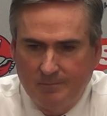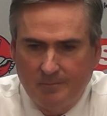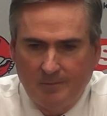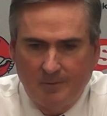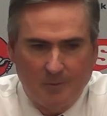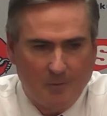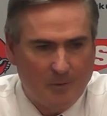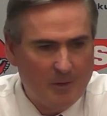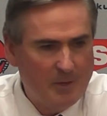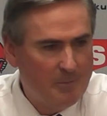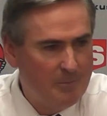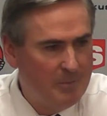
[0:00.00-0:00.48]

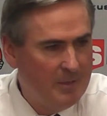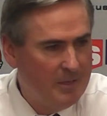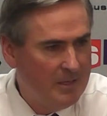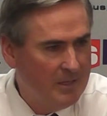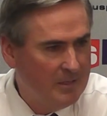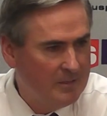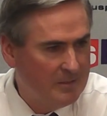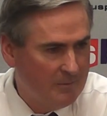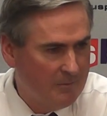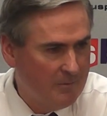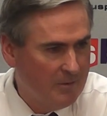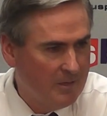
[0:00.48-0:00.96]
three
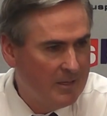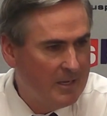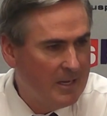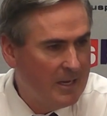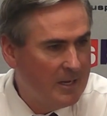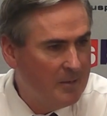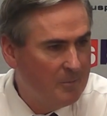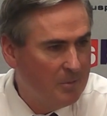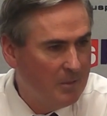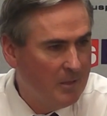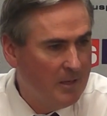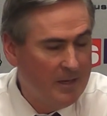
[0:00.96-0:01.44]
bigs have really
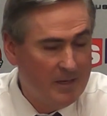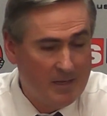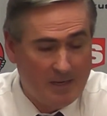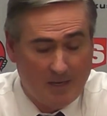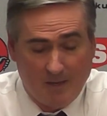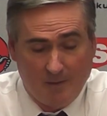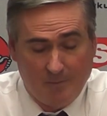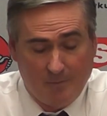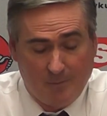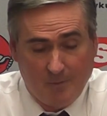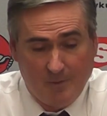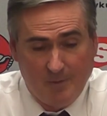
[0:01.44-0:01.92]
got to play.
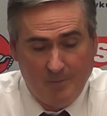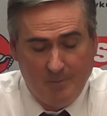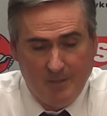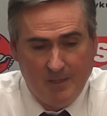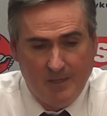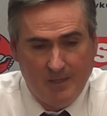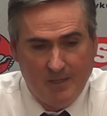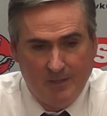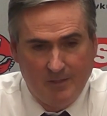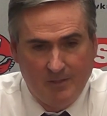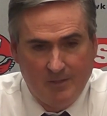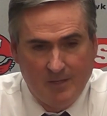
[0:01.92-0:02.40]
Not three
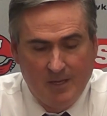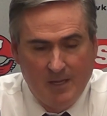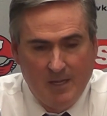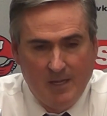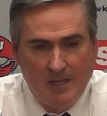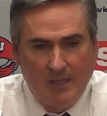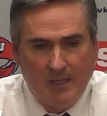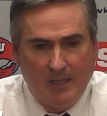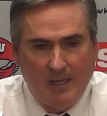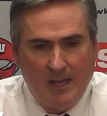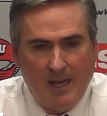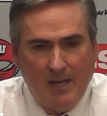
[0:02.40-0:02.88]
bigs,
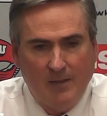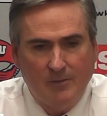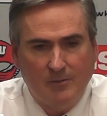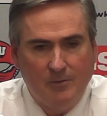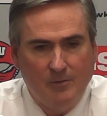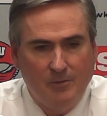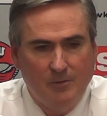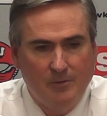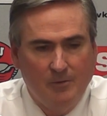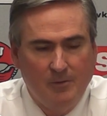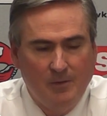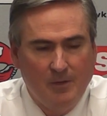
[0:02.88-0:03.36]
guys
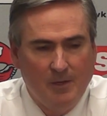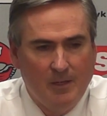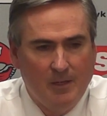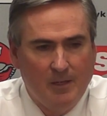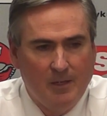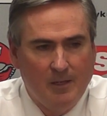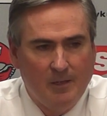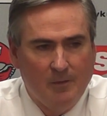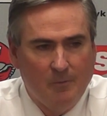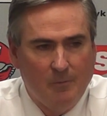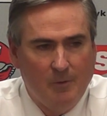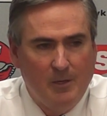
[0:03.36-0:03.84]
who
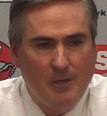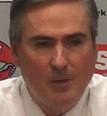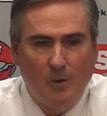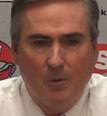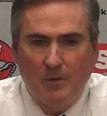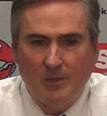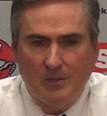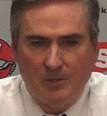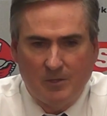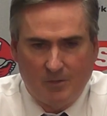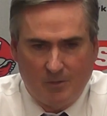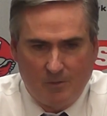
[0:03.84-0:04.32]
we know
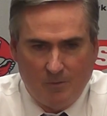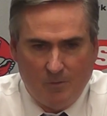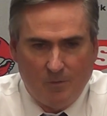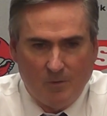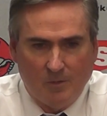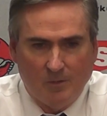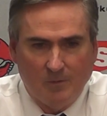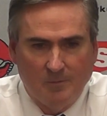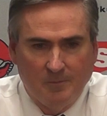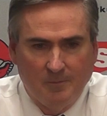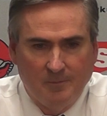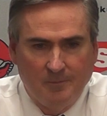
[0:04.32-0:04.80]
can
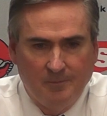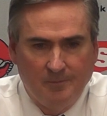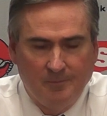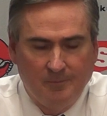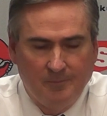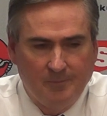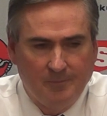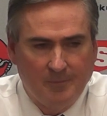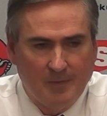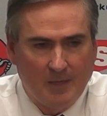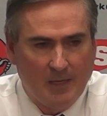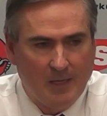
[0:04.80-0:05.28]
score.
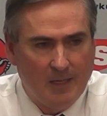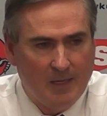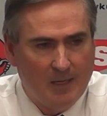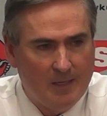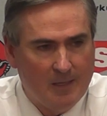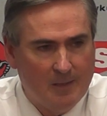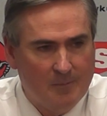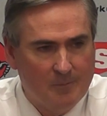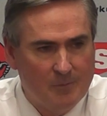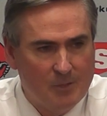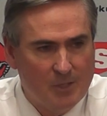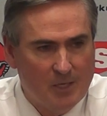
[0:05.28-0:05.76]

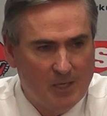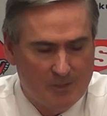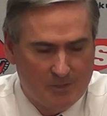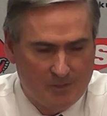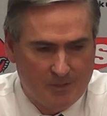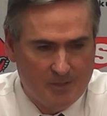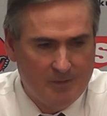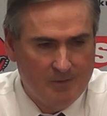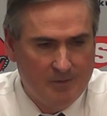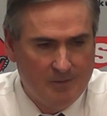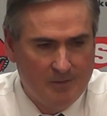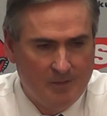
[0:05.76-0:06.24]

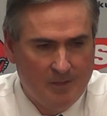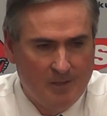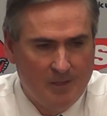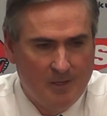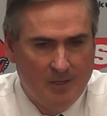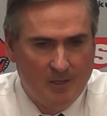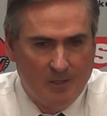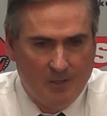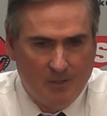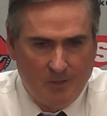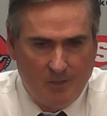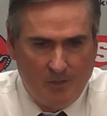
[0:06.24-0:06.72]
Justin,
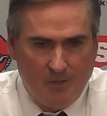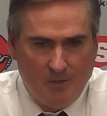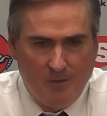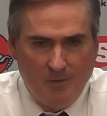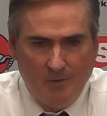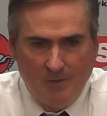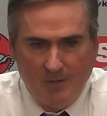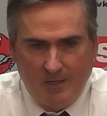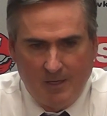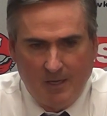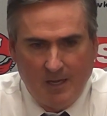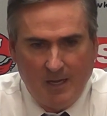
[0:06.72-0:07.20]

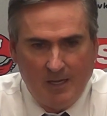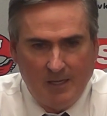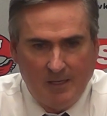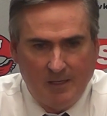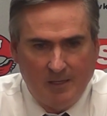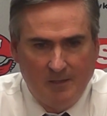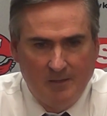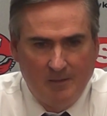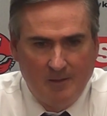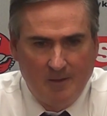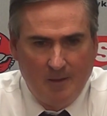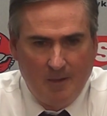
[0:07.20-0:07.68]
Q, and
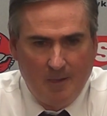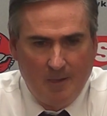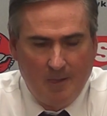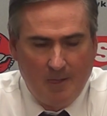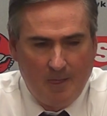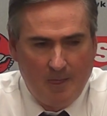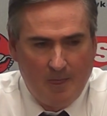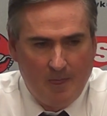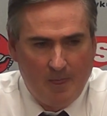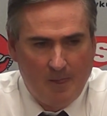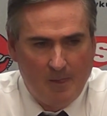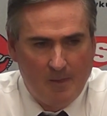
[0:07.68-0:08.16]
Cake.
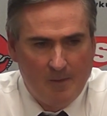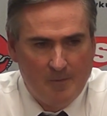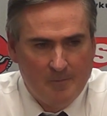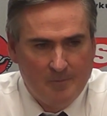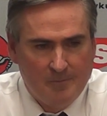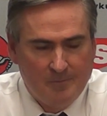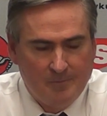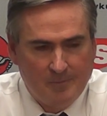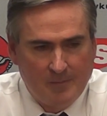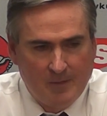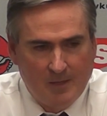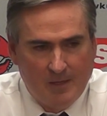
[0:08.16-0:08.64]

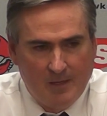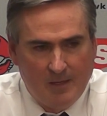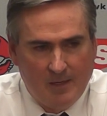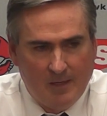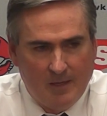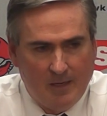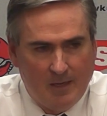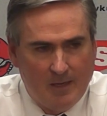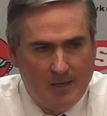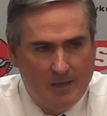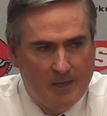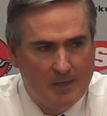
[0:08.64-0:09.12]

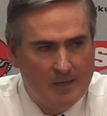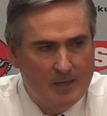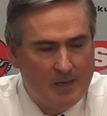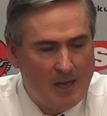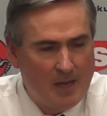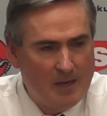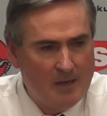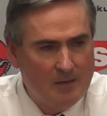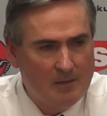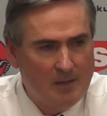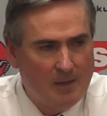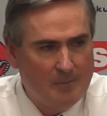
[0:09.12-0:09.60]
And
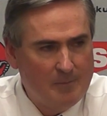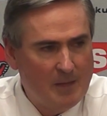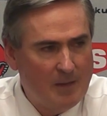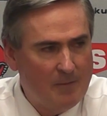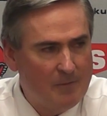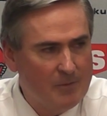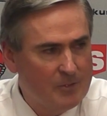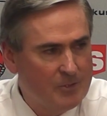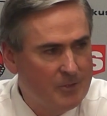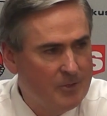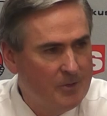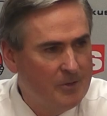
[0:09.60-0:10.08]
I'm
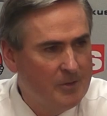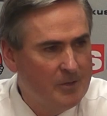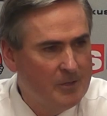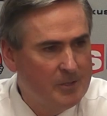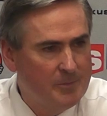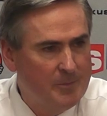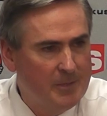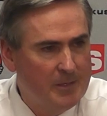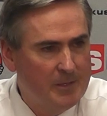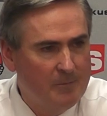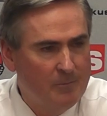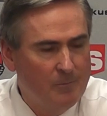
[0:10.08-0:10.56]
not for sure
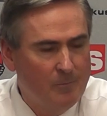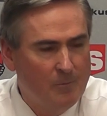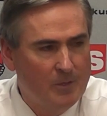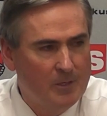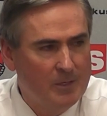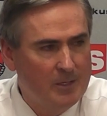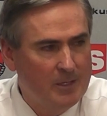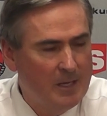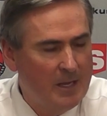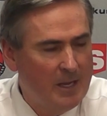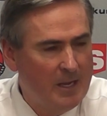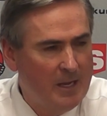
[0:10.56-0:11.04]
there's been
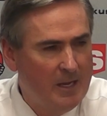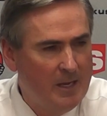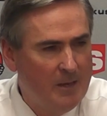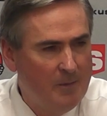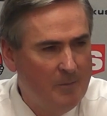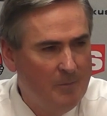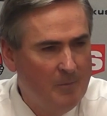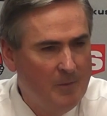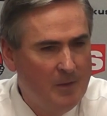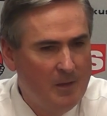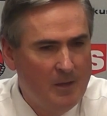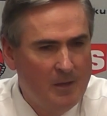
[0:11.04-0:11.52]
one
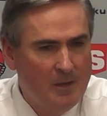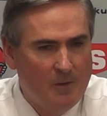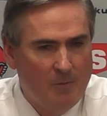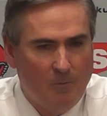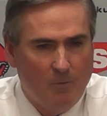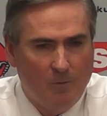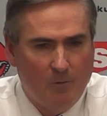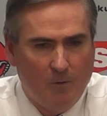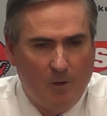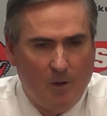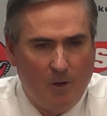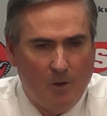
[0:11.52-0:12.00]
game
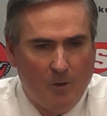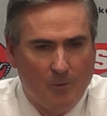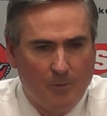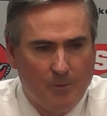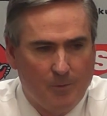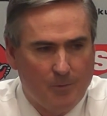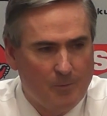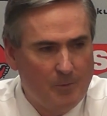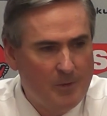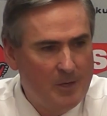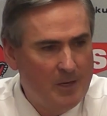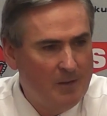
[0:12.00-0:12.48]
where all
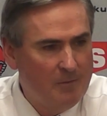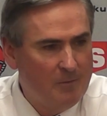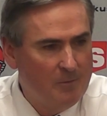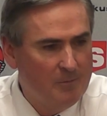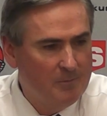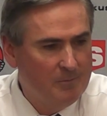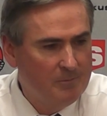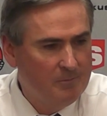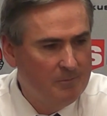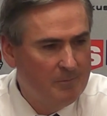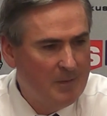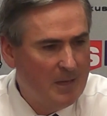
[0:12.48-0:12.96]
three of
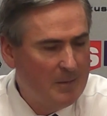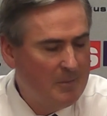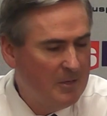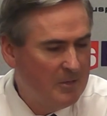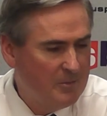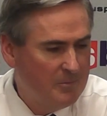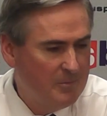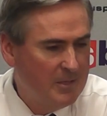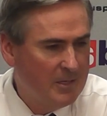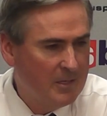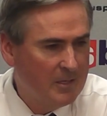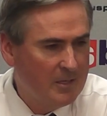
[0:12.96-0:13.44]
them, maybe
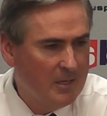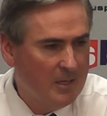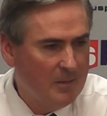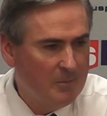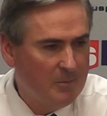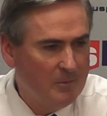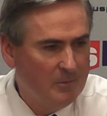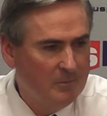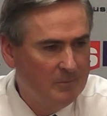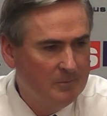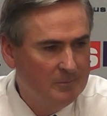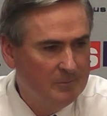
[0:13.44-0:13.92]
there's been a
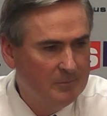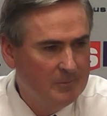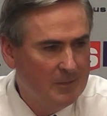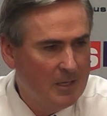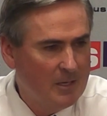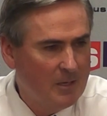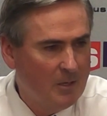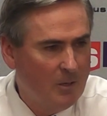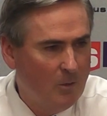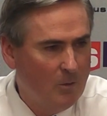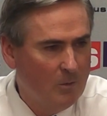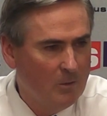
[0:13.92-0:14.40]
couple,
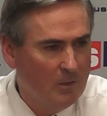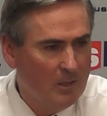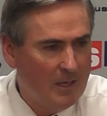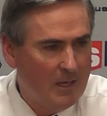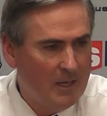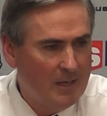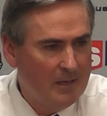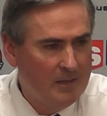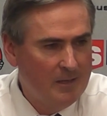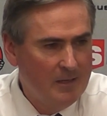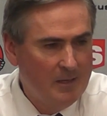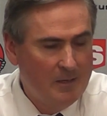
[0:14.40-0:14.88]
not a whole
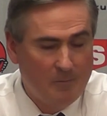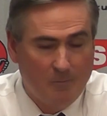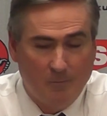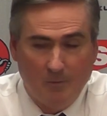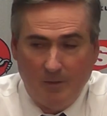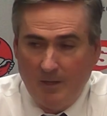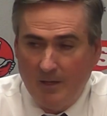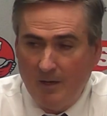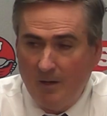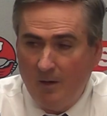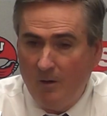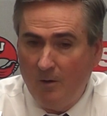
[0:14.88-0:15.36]
lot,
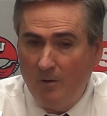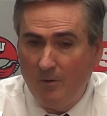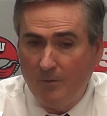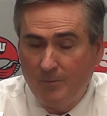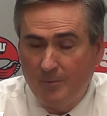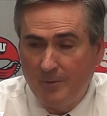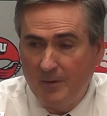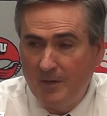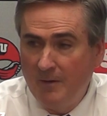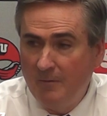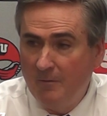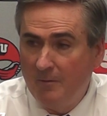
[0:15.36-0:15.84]
where they all
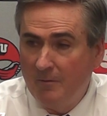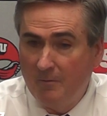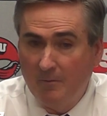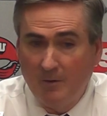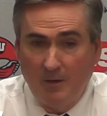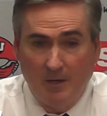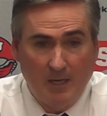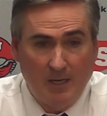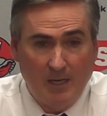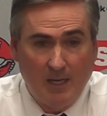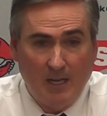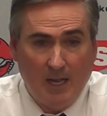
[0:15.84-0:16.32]
three were
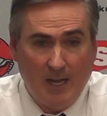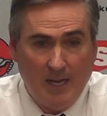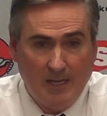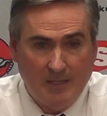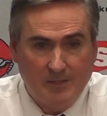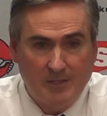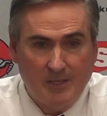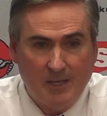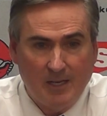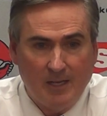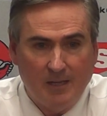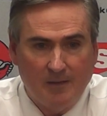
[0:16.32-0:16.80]
really
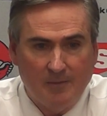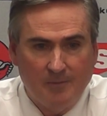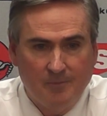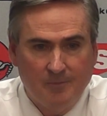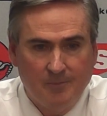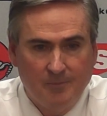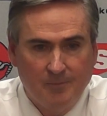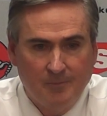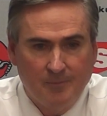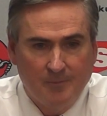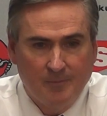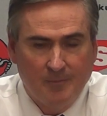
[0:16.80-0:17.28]
lights out.
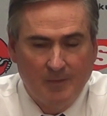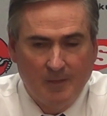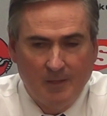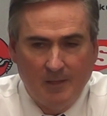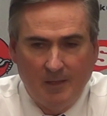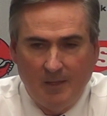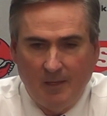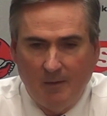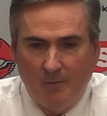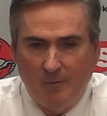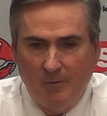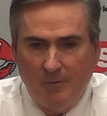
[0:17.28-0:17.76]

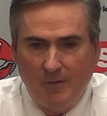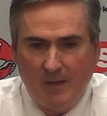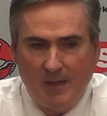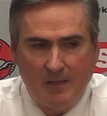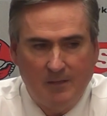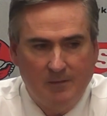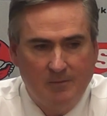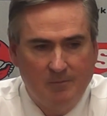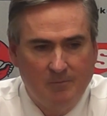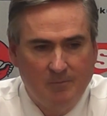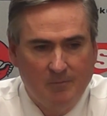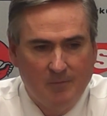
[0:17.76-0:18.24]
We've
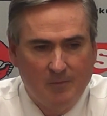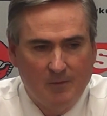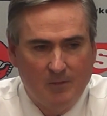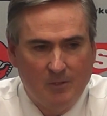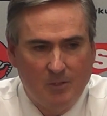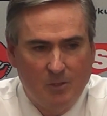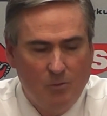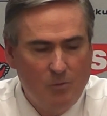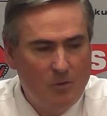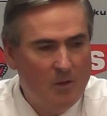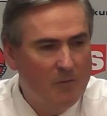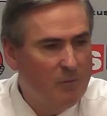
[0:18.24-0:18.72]
had
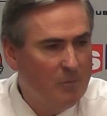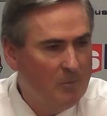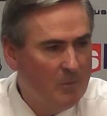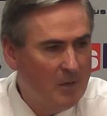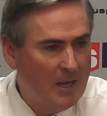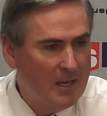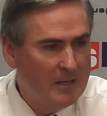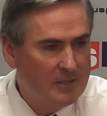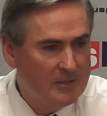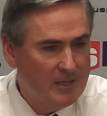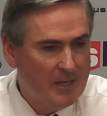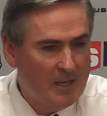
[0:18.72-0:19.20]
two of them
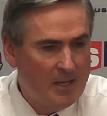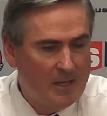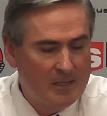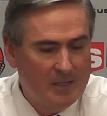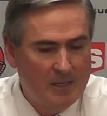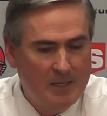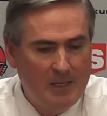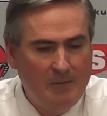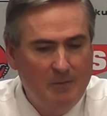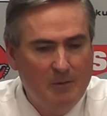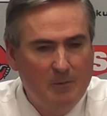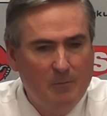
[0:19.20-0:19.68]
lights out,
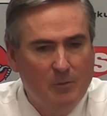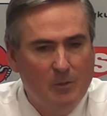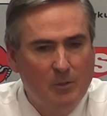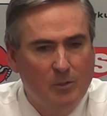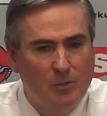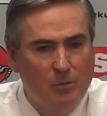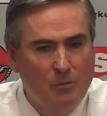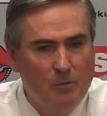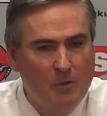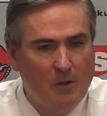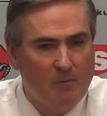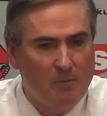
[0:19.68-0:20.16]
and even when
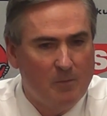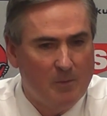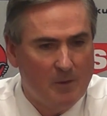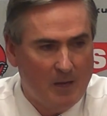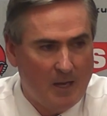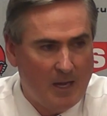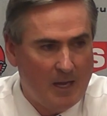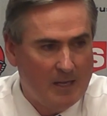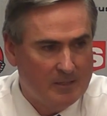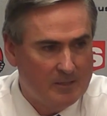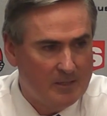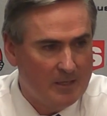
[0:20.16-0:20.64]
two of them were
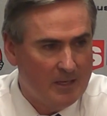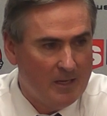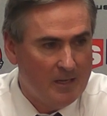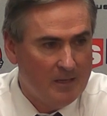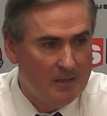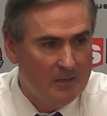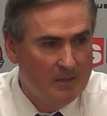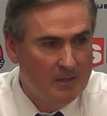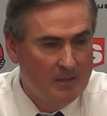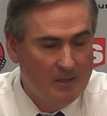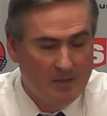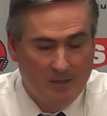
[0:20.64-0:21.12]
lights
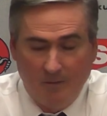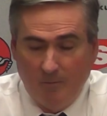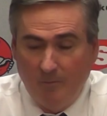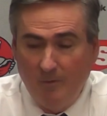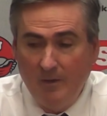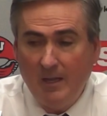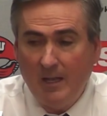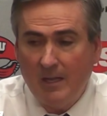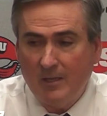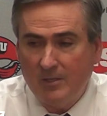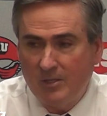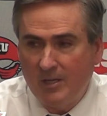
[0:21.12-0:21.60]
out,
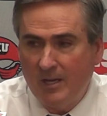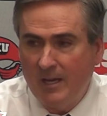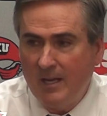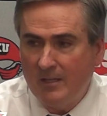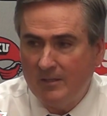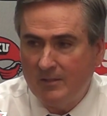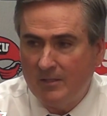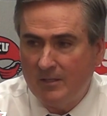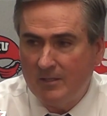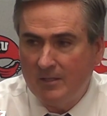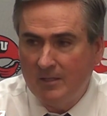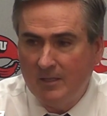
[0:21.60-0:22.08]
we got
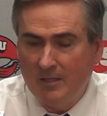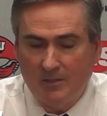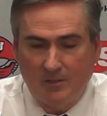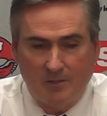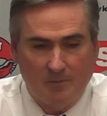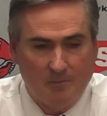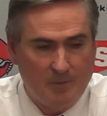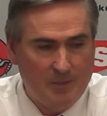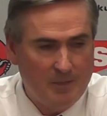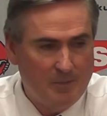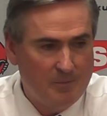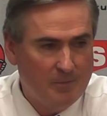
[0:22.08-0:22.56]
chances against
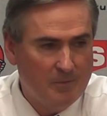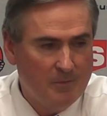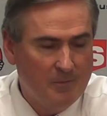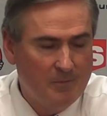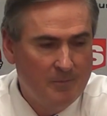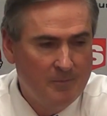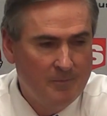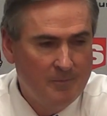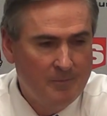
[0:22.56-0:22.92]
some people.